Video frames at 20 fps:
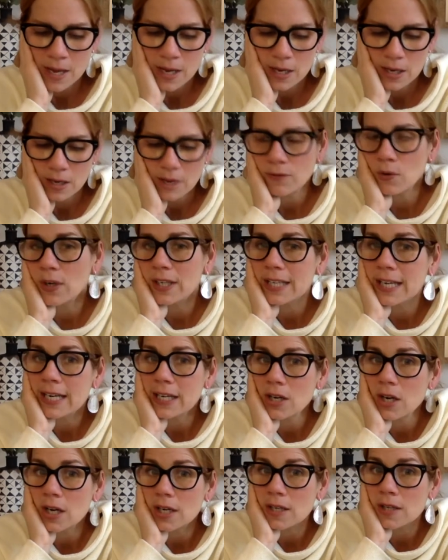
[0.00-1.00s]
avoid getting
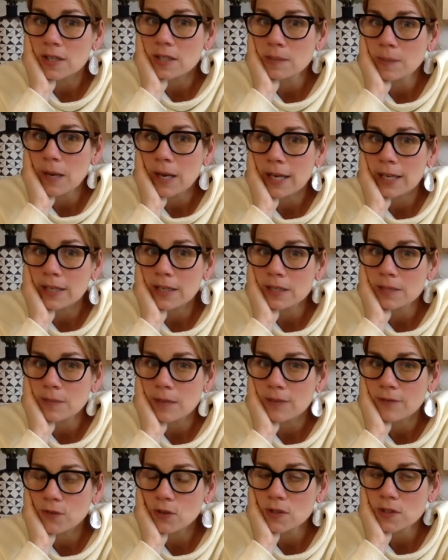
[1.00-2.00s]
caught on the spot is my
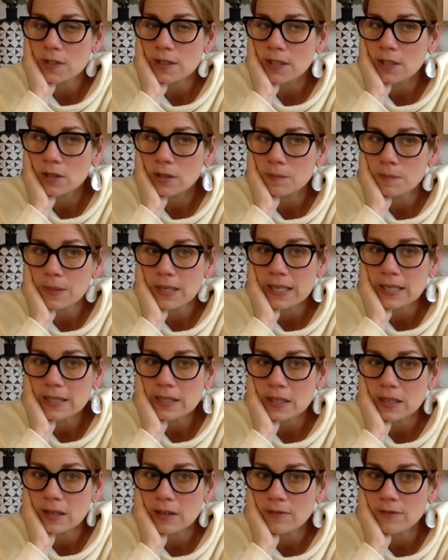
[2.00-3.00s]
first little piece
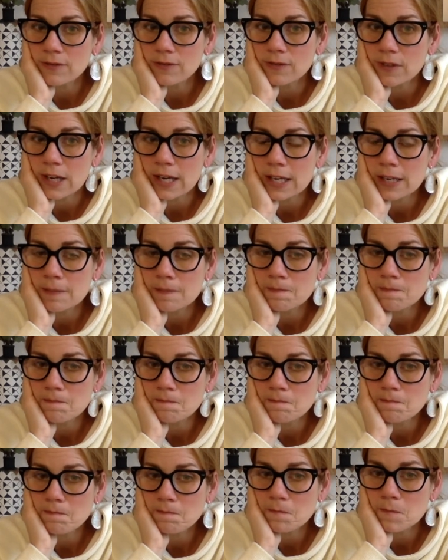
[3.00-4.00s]
of
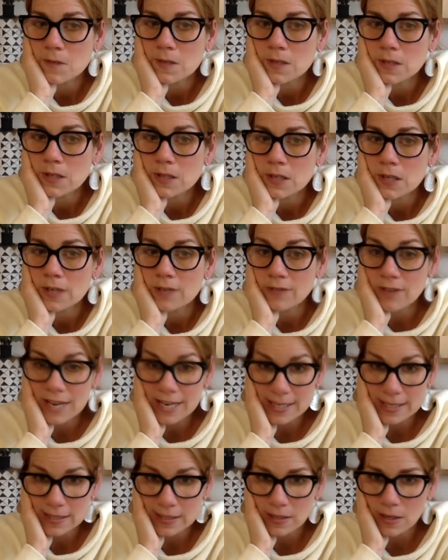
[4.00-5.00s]

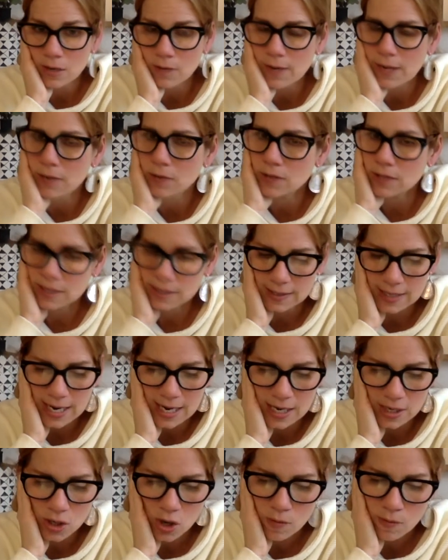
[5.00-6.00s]
advice around
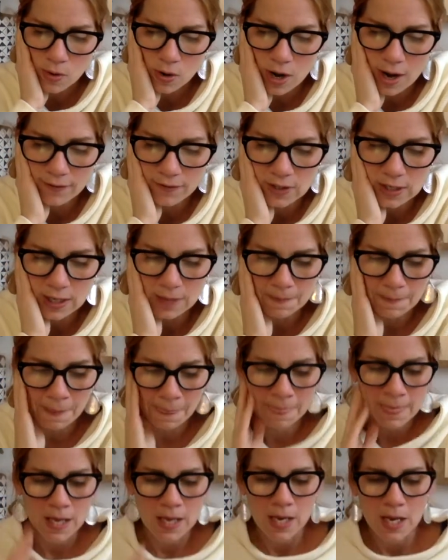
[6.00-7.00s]
saying no more often.
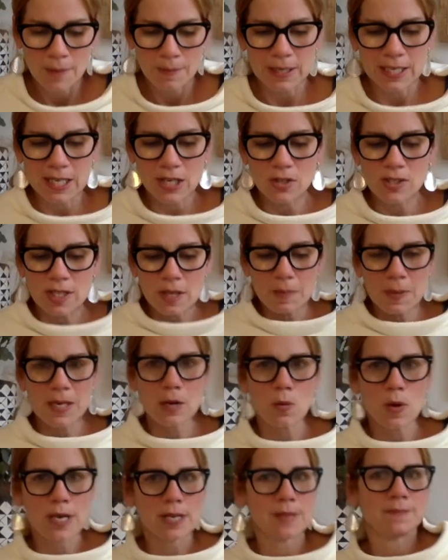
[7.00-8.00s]
But here's the big
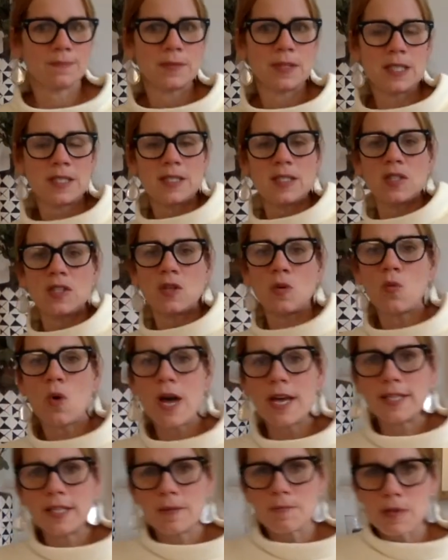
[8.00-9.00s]
one. This is the
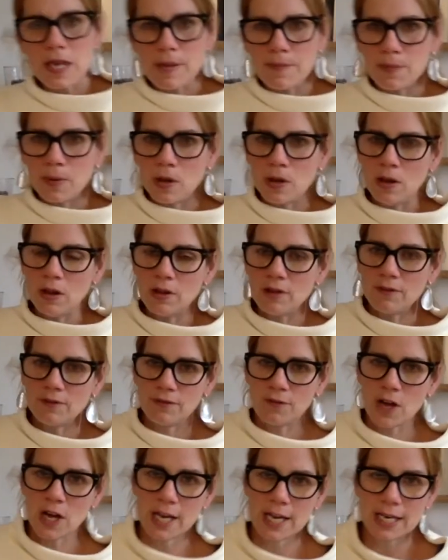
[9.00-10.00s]
one that people
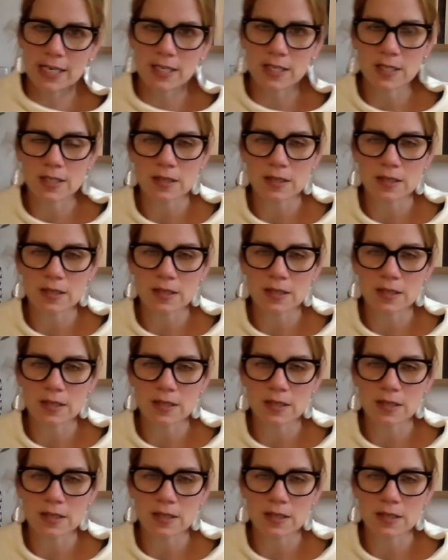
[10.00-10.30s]
find